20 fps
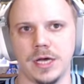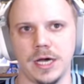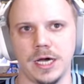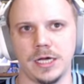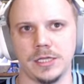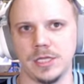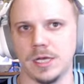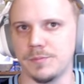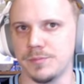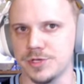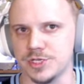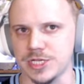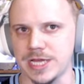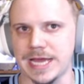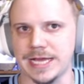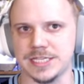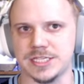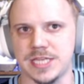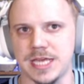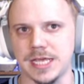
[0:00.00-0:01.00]
Uh,
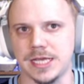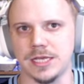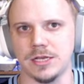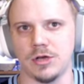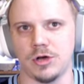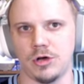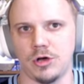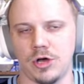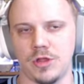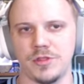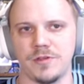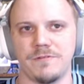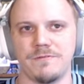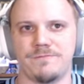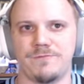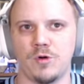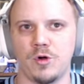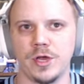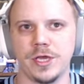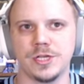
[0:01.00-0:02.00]
Lumberjacks taking on the
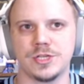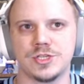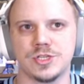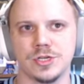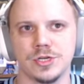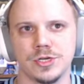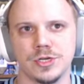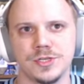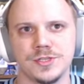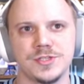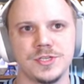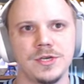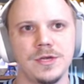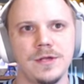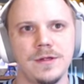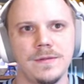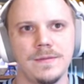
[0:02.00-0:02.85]
Voyagers,